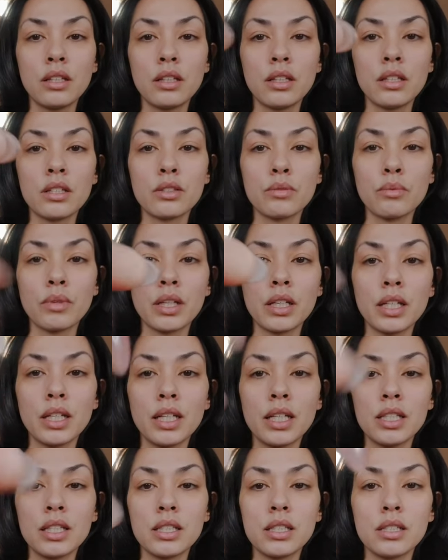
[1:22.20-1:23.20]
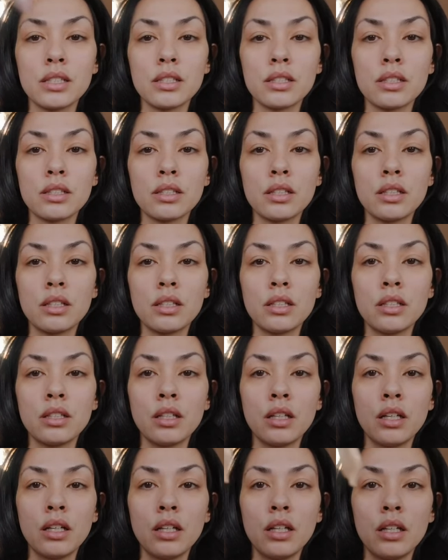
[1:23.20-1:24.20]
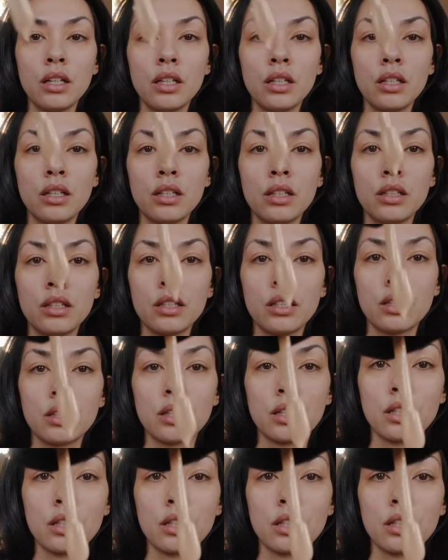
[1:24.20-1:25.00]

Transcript: This one is, look